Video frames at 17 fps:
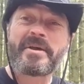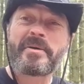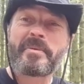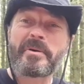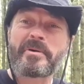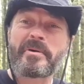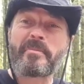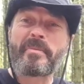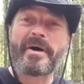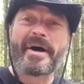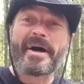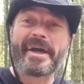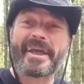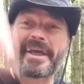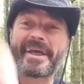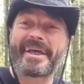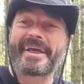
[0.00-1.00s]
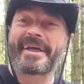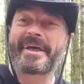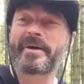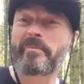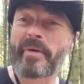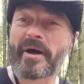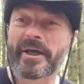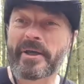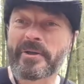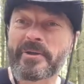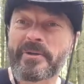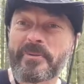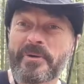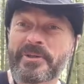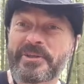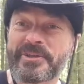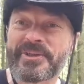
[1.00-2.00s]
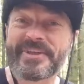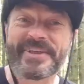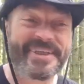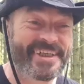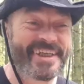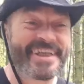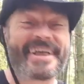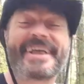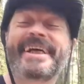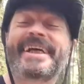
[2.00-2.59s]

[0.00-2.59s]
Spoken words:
Welcome back. Back out in the woods. I